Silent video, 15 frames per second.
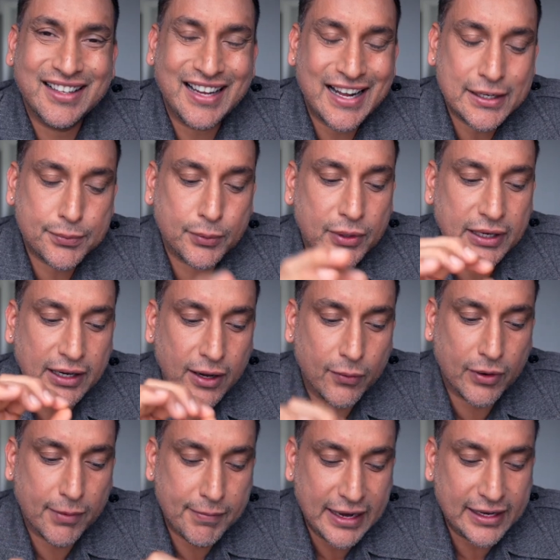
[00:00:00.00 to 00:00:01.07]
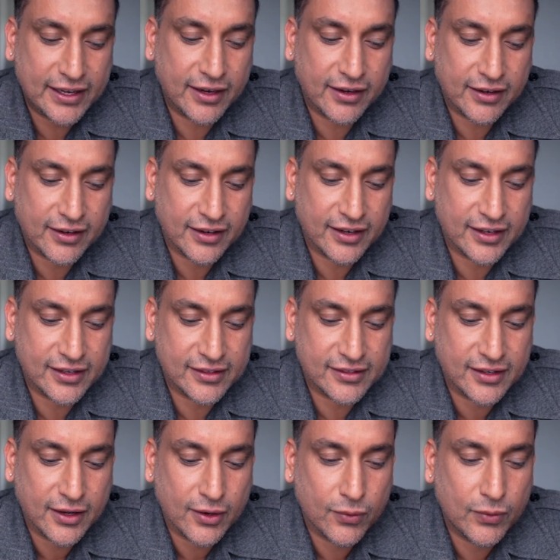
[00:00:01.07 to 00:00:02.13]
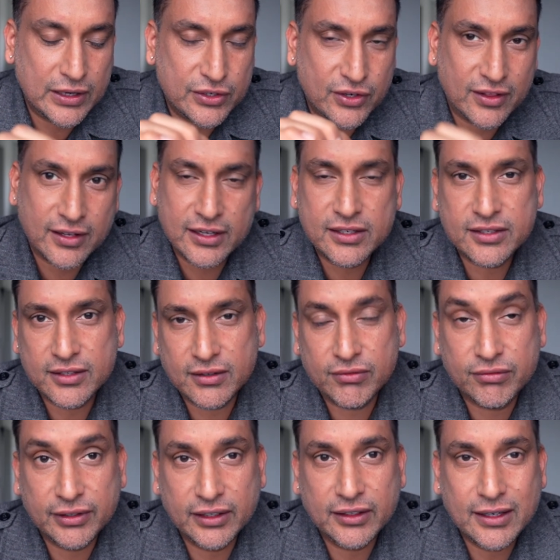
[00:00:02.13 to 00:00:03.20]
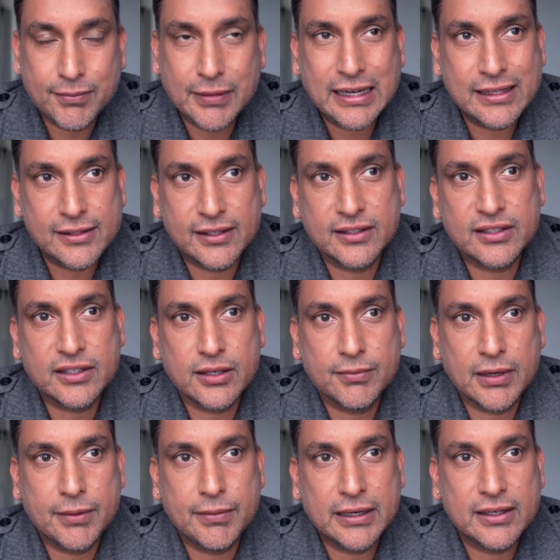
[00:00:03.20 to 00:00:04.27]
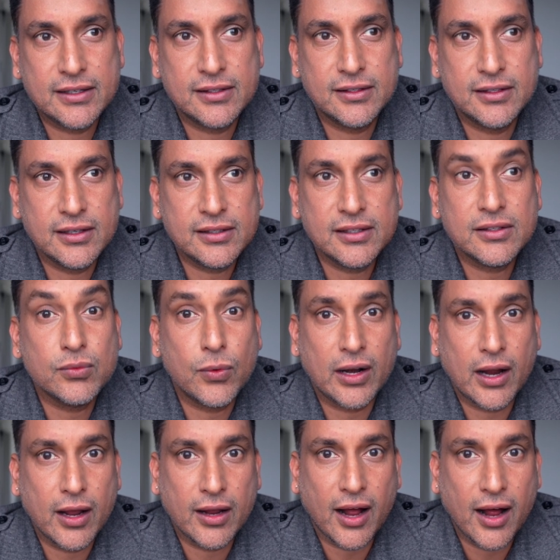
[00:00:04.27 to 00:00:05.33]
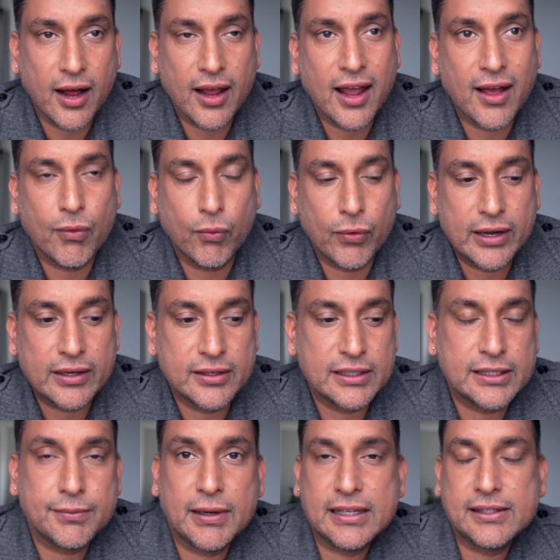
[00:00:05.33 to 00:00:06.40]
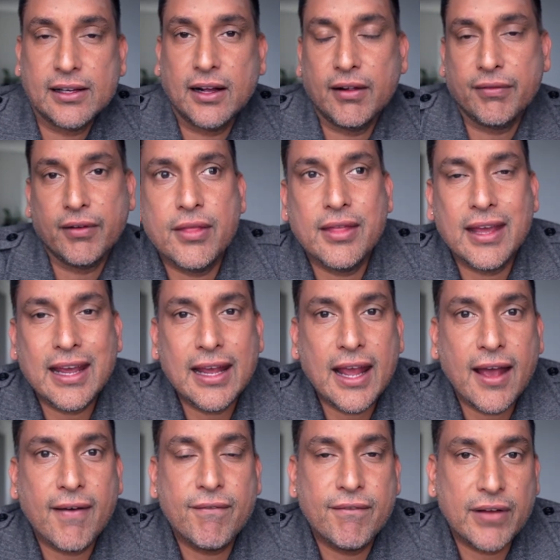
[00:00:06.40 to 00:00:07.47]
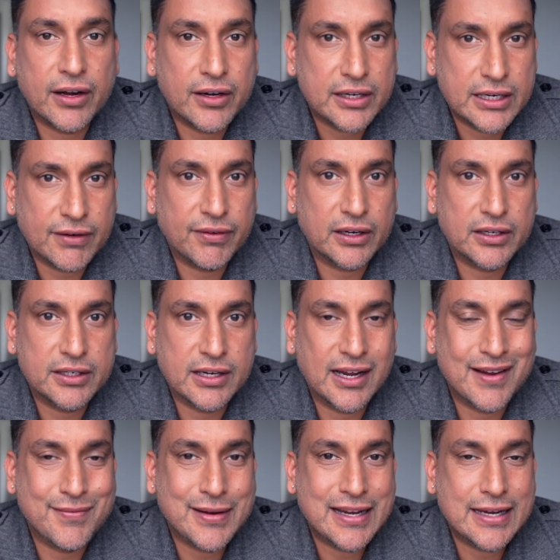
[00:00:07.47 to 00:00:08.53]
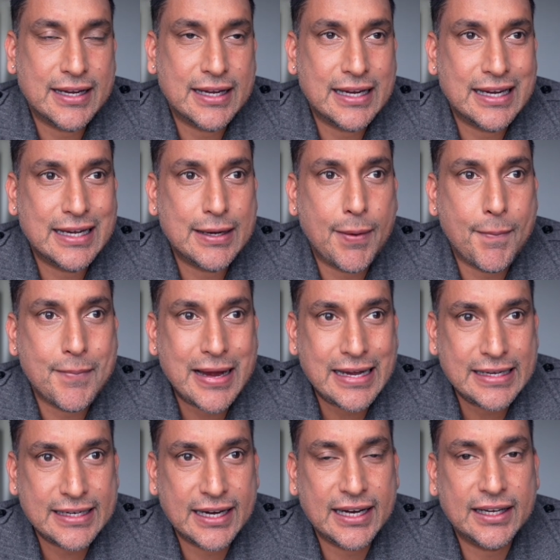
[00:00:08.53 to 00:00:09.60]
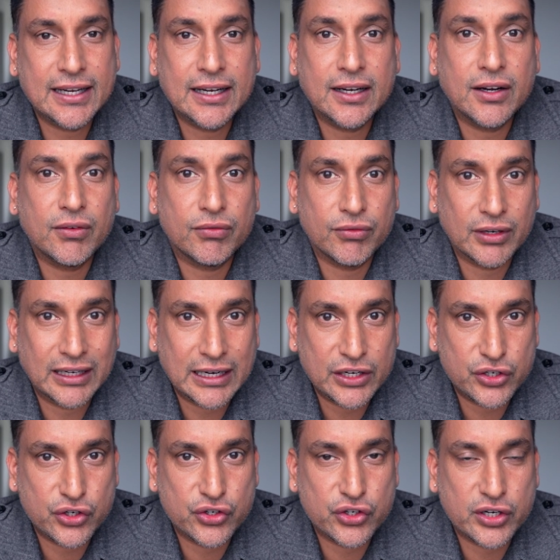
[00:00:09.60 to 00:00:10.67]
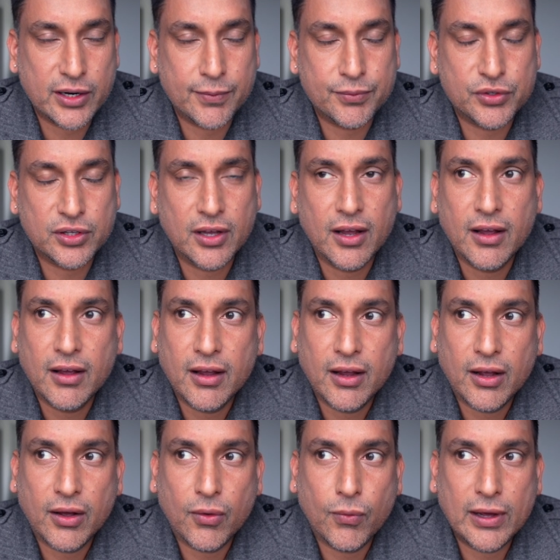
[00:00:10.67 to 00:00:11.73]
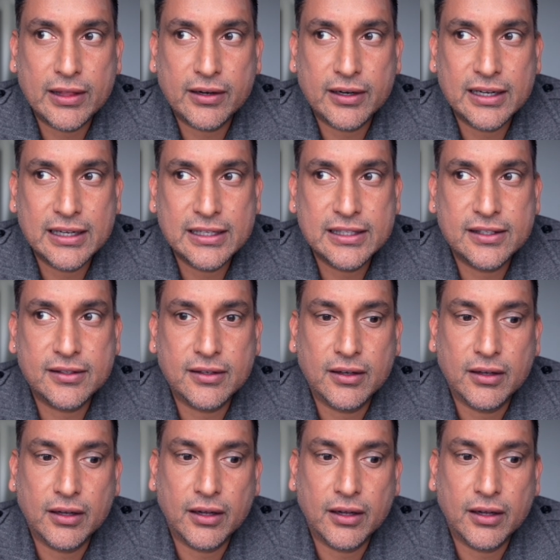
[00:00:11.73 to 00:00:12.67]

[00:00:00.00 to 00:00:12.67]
the last point I want to make here is, which this really made sense to me because this is what I have witnessed myself. They have very difficult time in maintaining relationships, whether it's